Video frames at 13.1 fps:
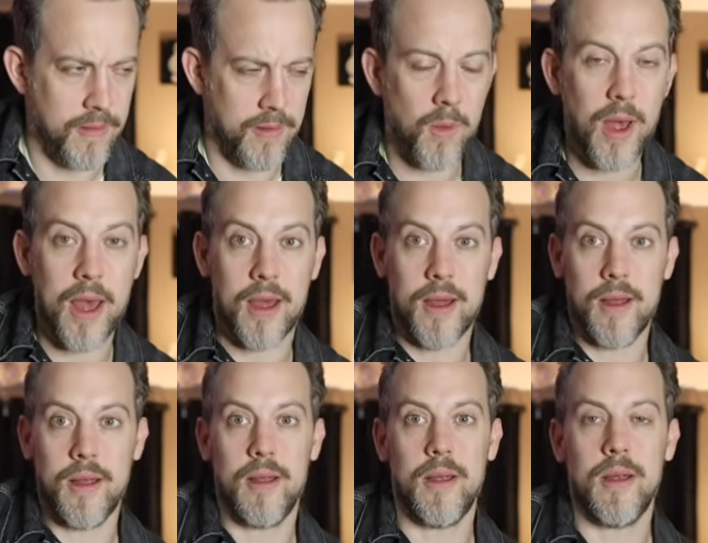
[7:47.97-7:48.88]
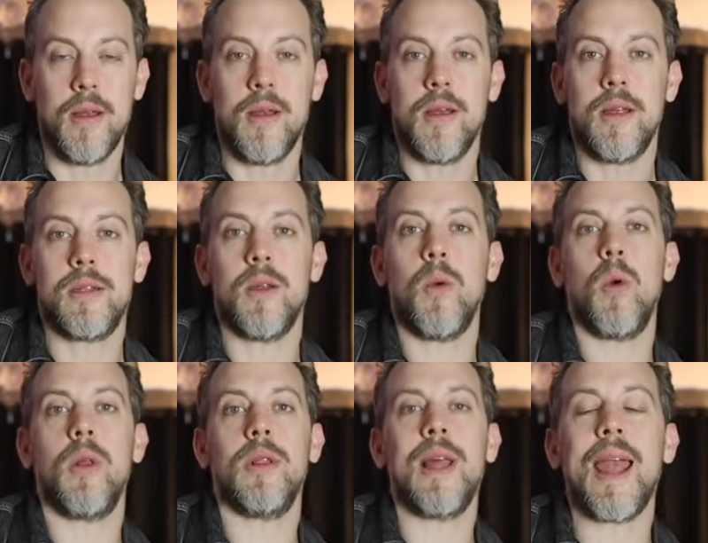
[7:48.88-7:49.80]
Okay,
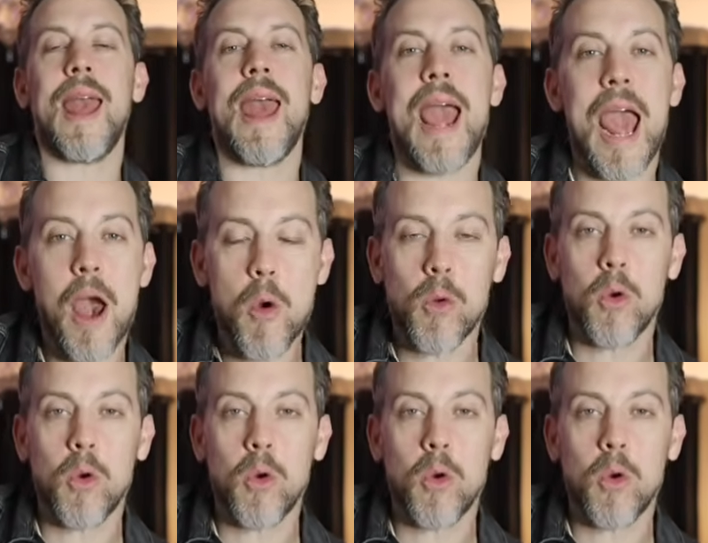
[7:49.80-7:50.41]
so like how